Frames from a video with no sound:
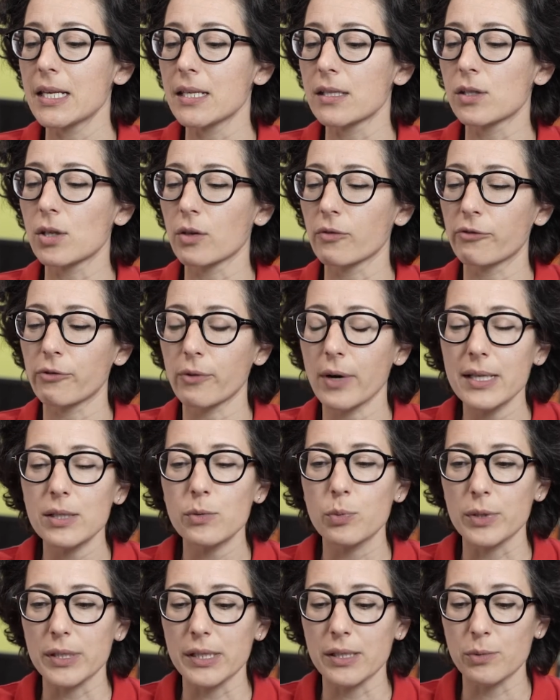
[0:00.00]
So for
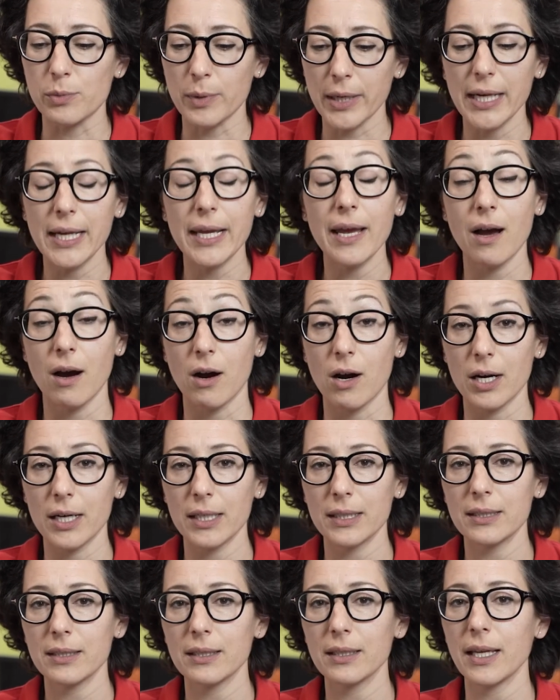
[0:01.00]
us was really
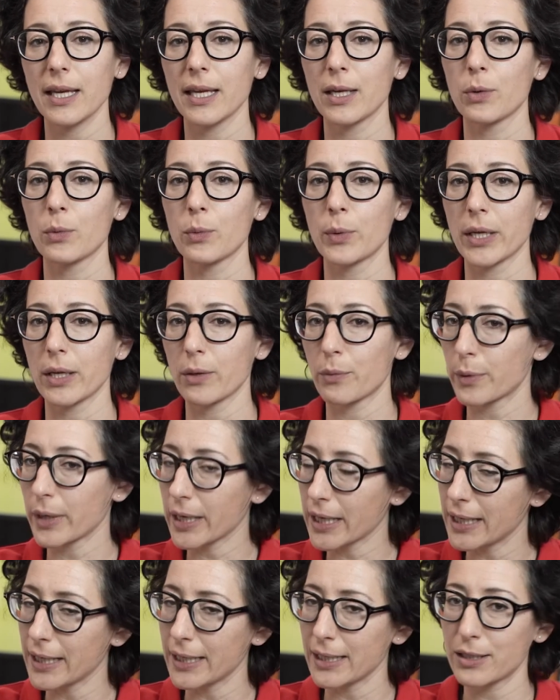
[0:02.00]
hard, and we
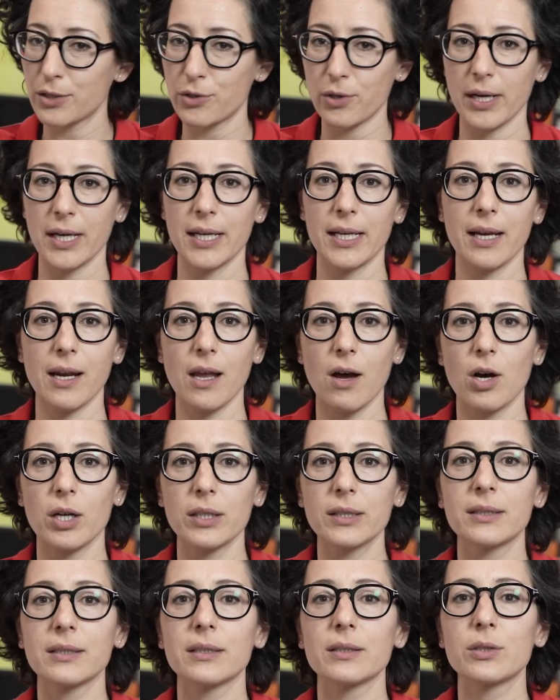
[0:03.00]
really trained a
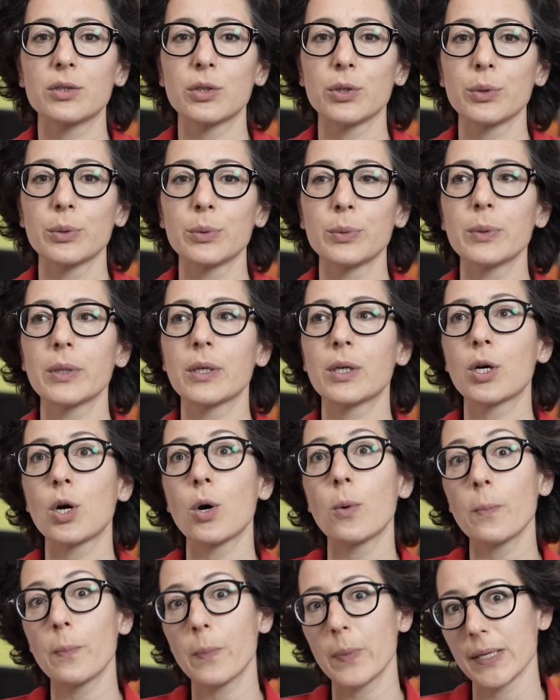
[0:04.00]
lot to
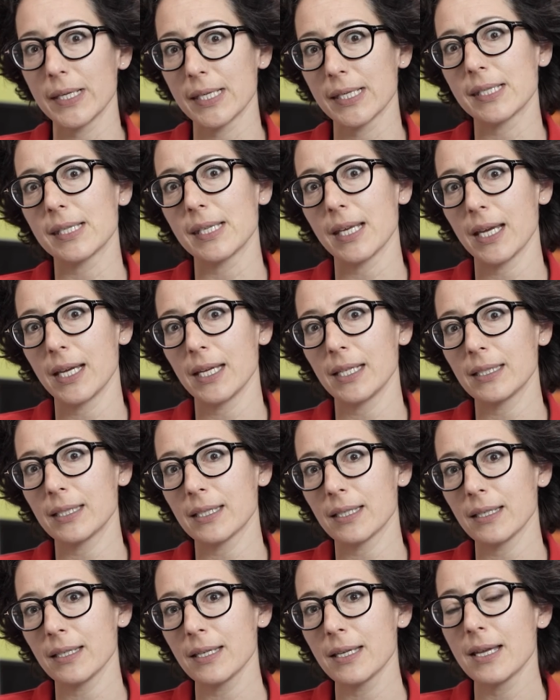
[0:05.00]
compensate